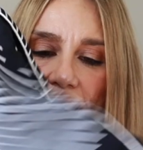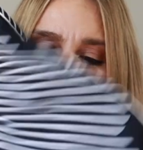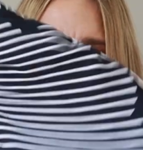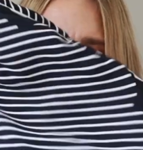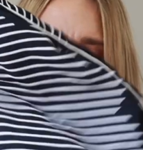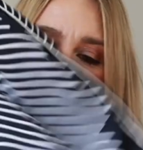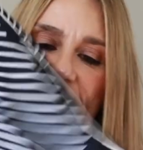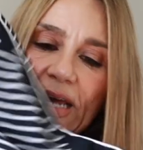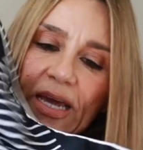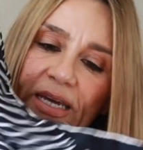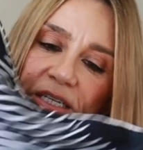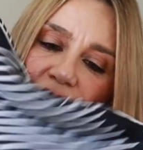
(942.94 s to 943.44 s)

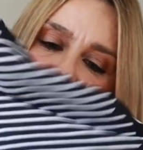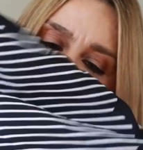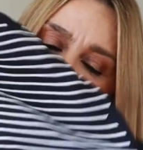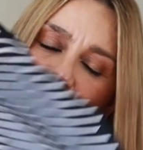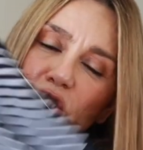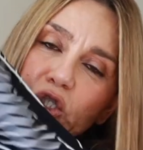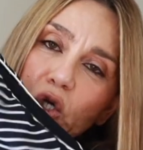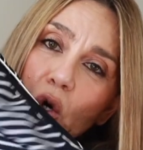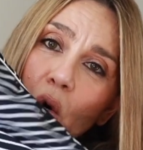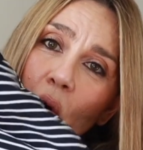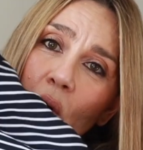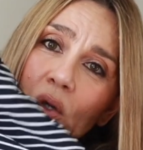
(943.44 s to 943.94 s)
It's a
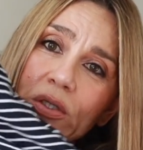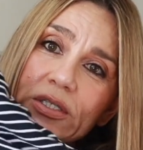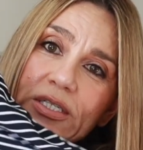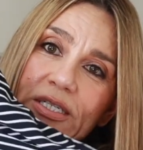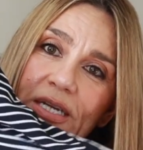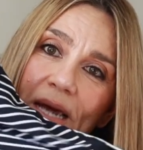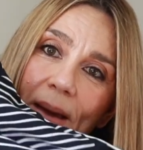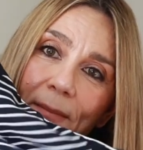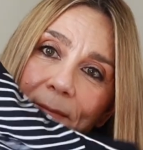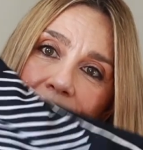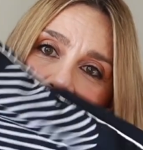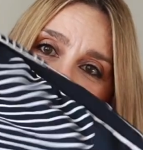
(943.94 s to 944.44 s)
short
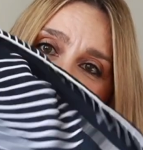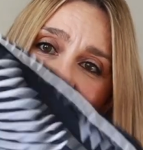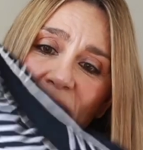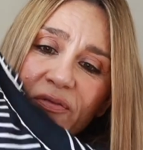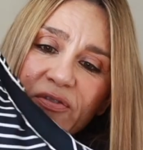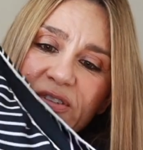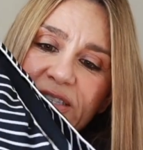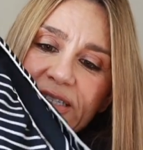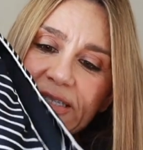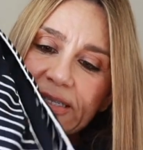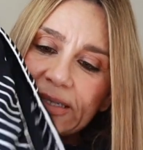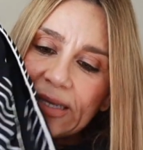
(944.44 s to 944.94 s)
puff
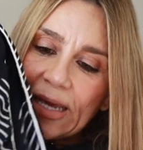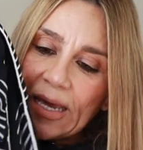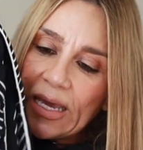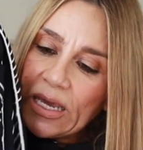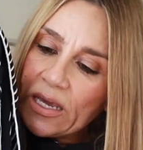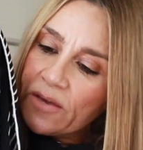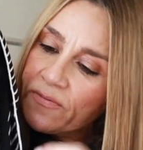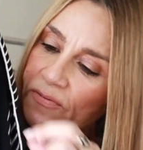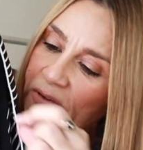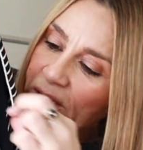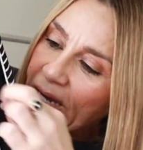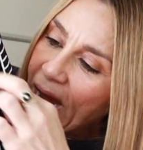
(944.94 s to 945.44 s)

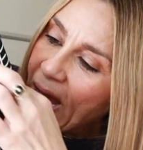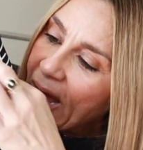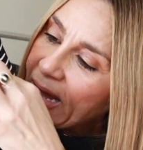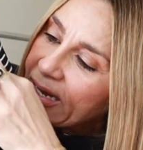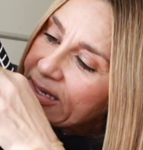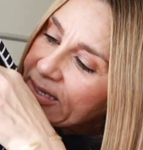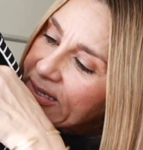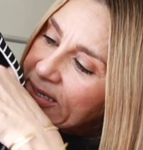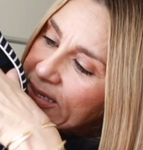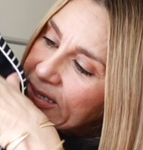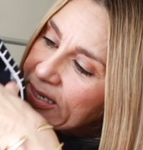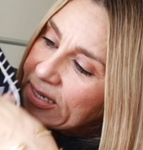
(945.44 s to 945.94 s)
sleeve. It
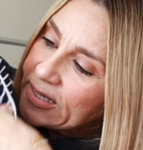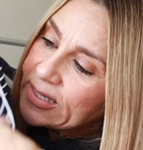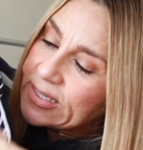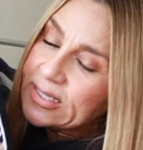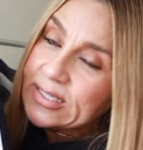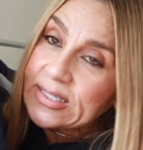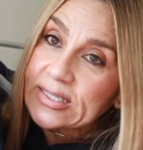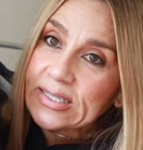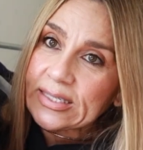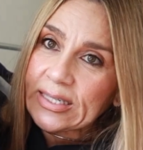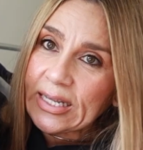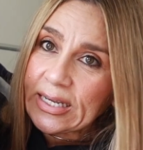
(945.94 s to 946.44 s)
has this
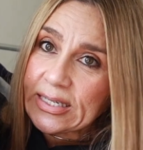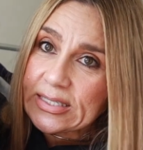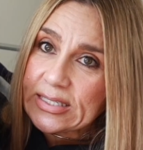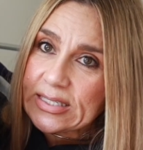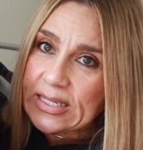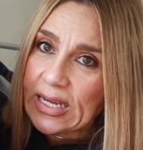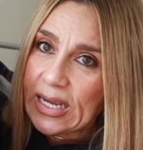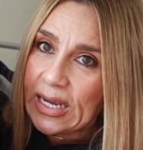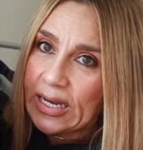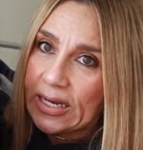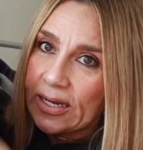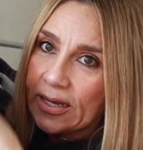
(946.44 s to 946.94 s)
slit
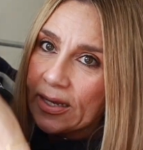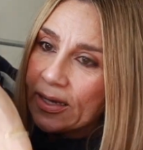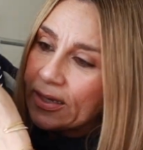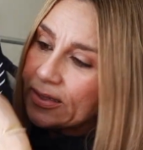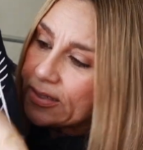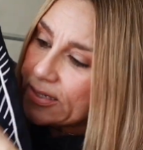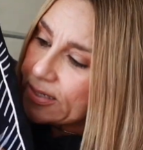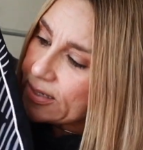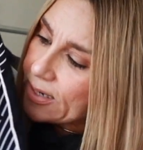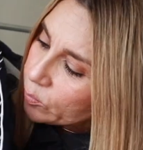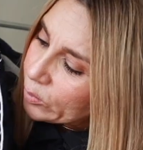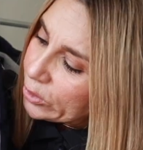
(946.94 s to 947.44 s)
in
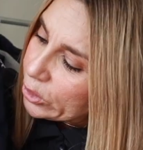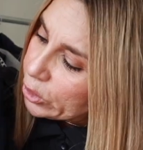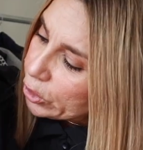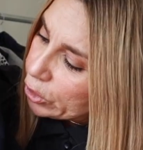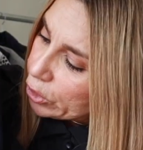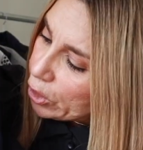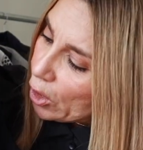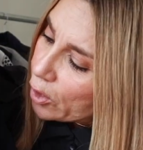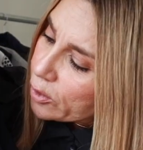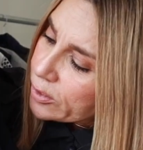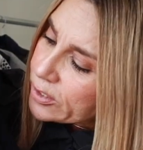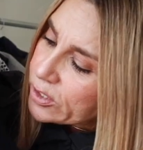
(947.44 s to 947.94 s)
it, which
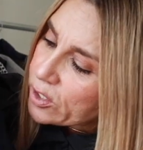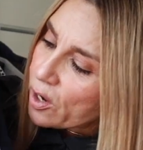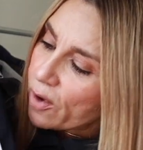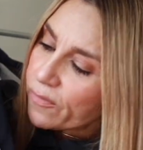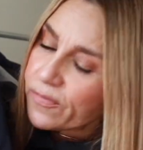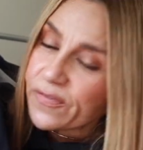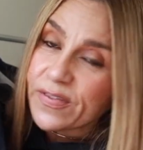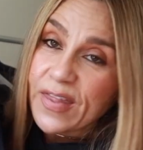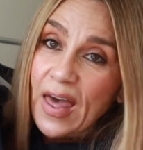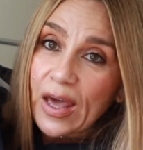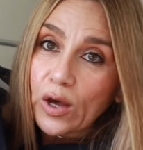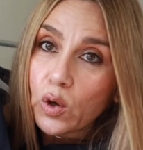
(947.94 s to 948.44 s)
shows
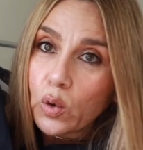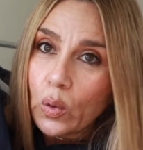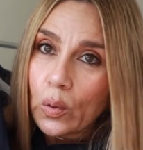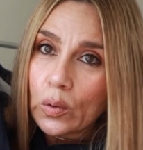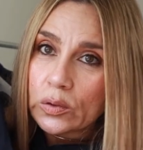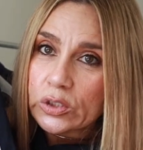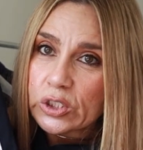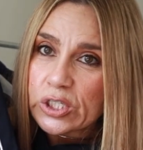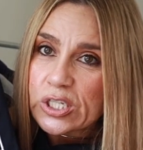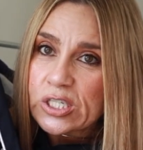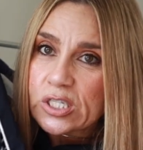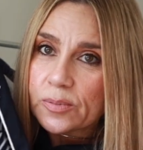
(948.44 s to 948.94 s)
off that
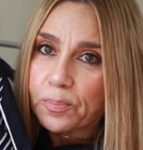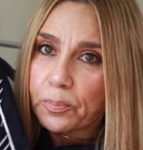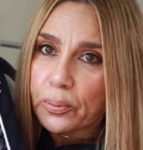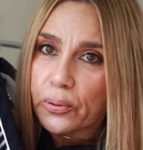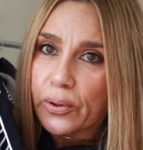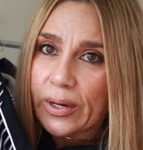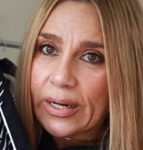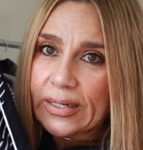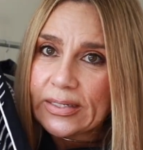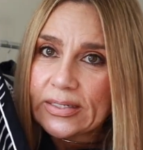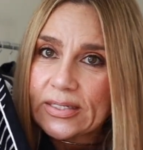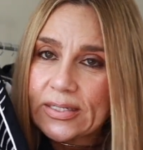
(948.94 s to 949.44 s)
gorgeous
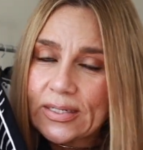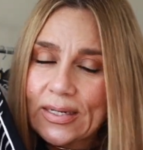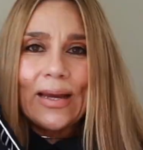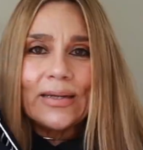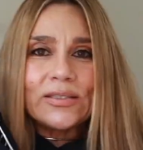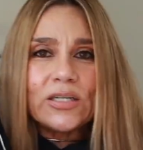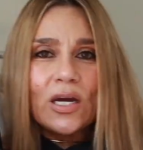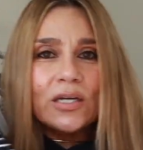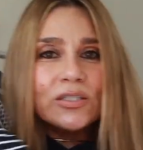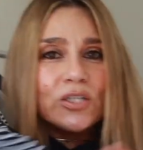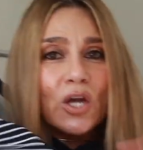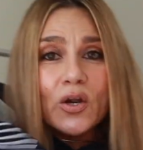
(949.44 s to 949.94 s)
print.
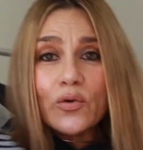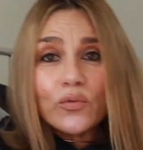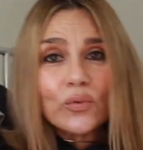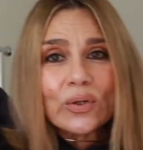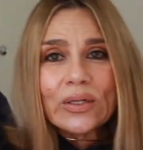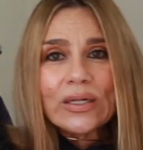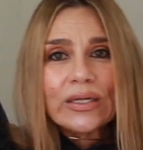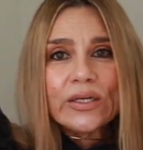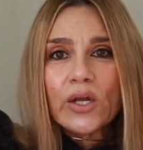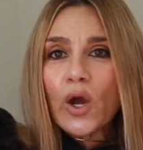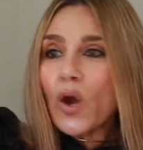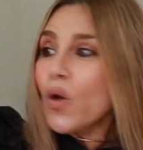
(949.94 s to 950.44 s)
And I don't
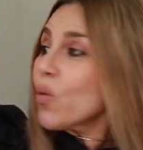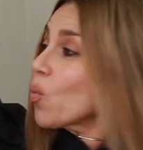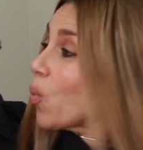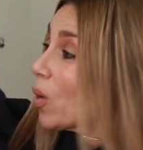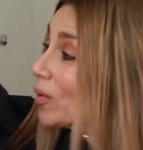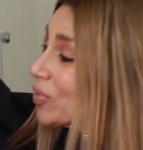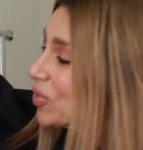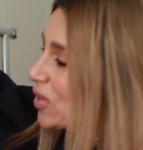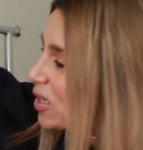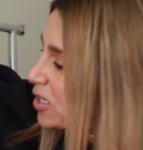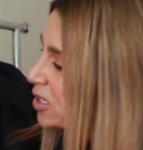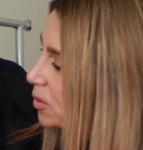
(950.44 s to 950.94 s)
really know
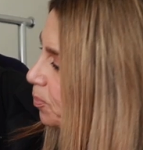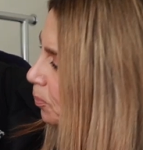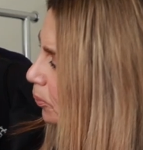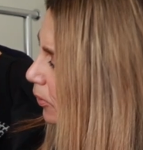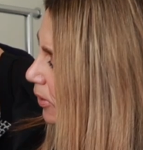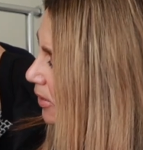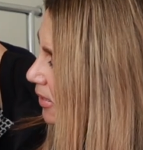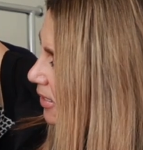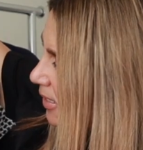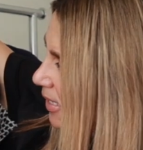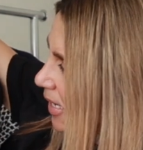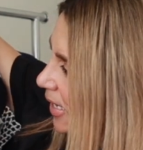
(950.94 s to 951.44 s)
what this
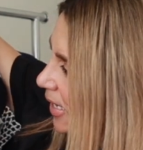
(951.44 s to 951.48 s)
print